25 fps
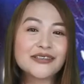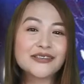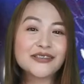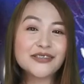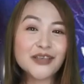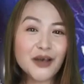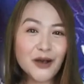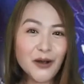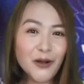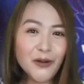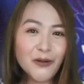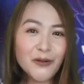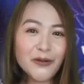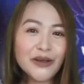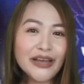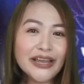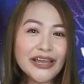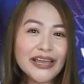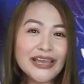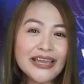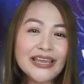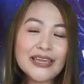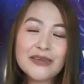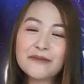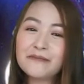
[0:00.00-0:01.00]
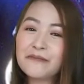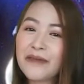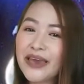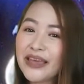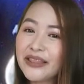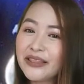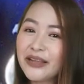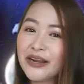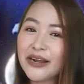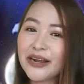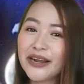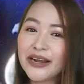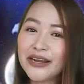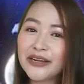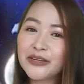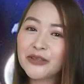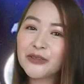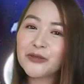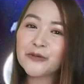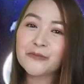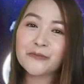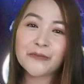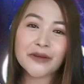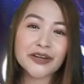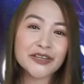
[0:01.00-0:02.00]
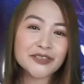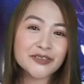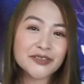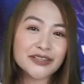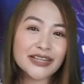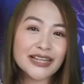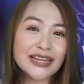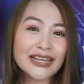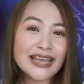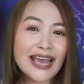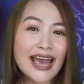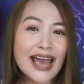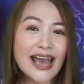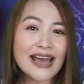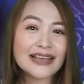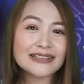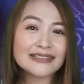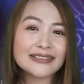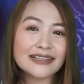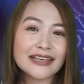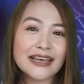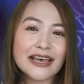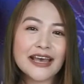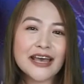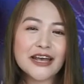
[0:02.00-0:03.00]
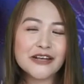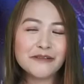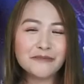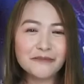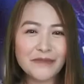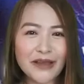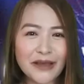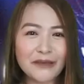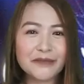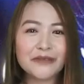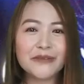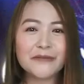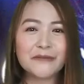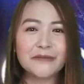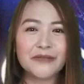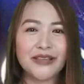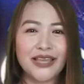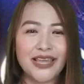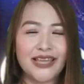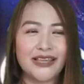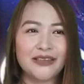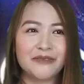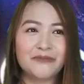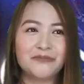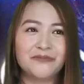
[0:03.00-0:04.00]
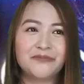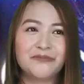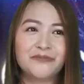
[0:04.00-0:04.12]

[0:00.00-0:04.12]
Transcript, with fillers: So, he met her to personally ask about the play.